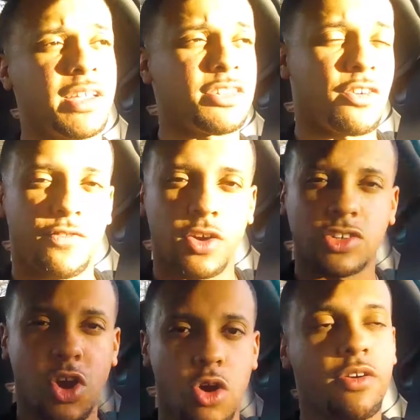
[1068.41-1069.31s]
It's our
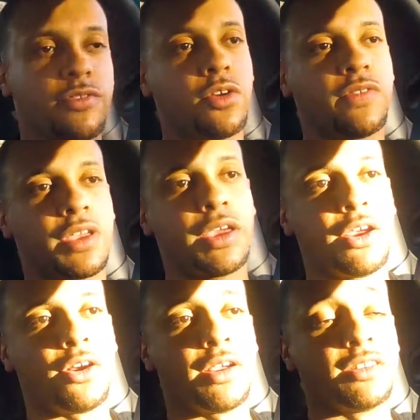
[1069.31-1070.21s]
first car review of the
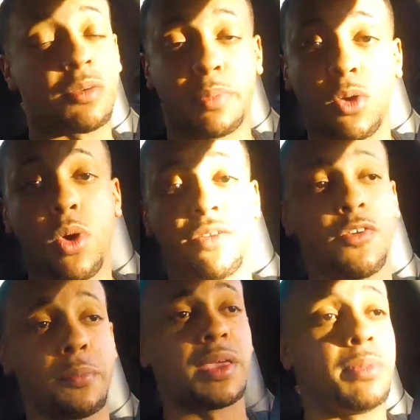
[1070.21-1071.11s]
year. It's a big one
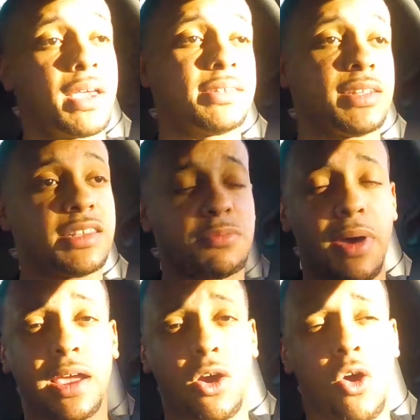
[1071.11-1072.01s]
for me because it is
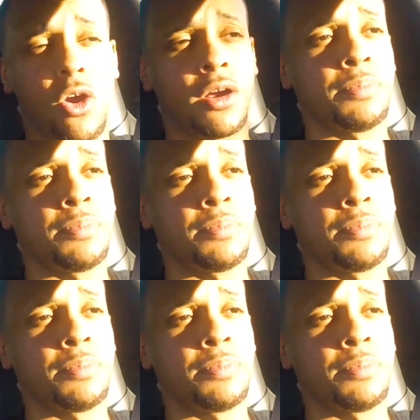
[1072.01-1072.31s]
my car.